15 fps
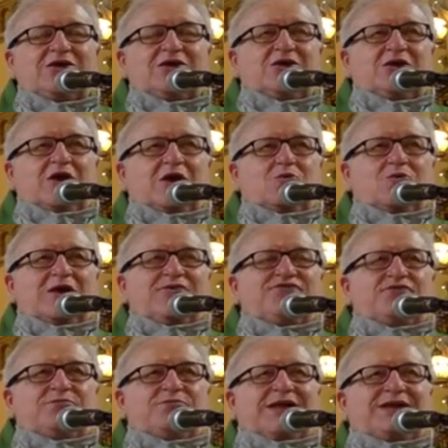away
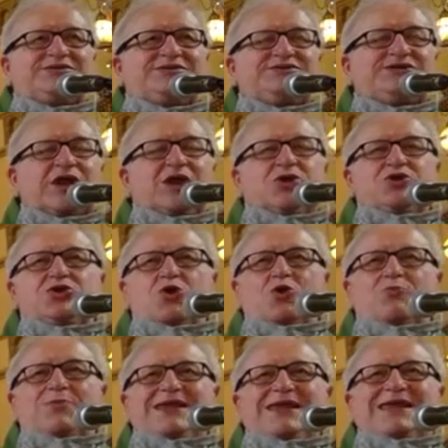from us.
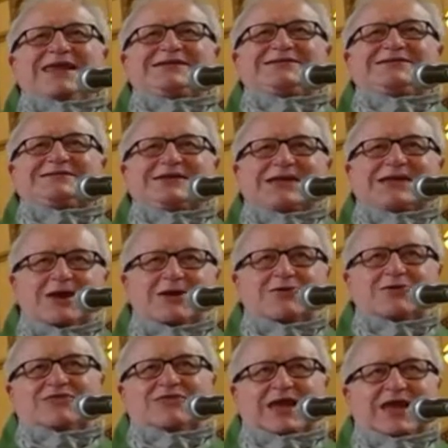Nobody can scare
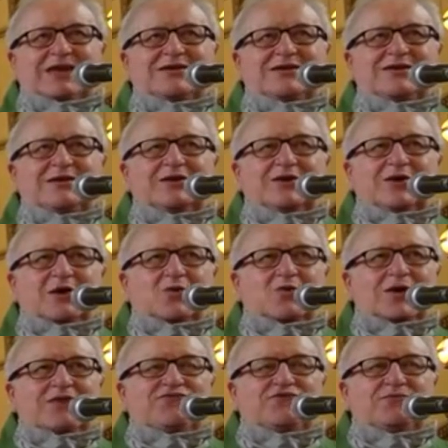that
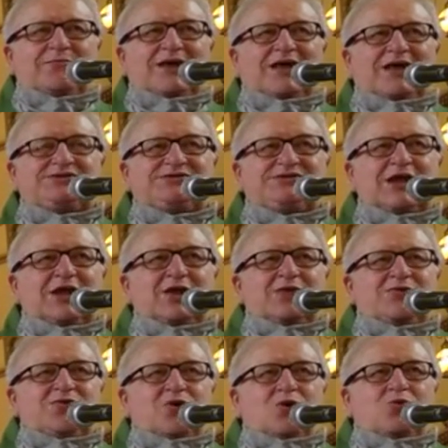away from us.
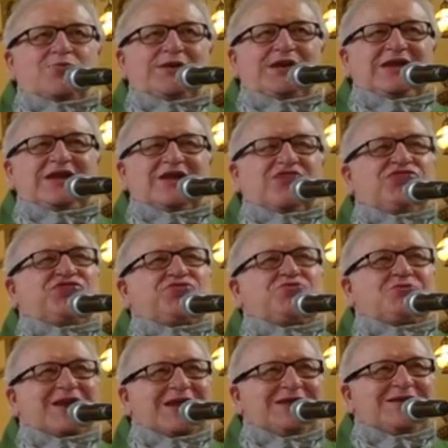Nobody can
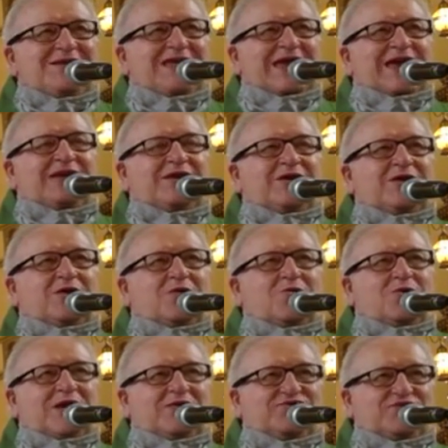threaten that
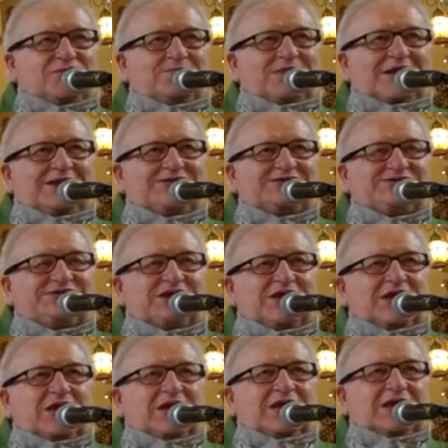away from us.
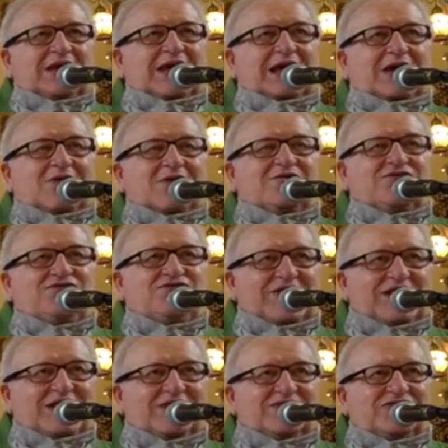Our
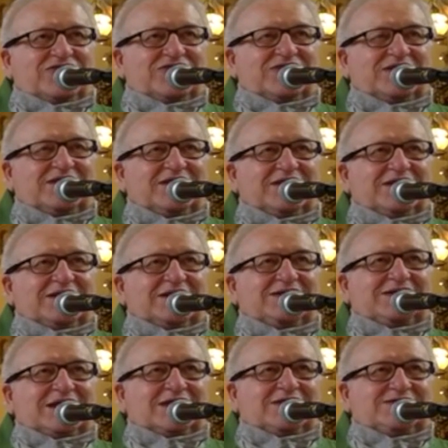faith
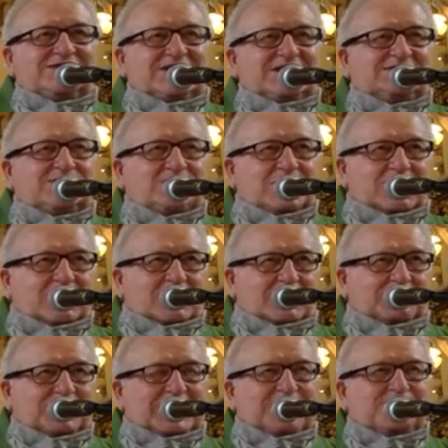tells us we are a
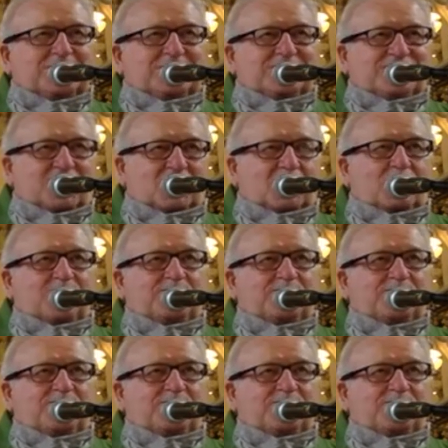people of hope,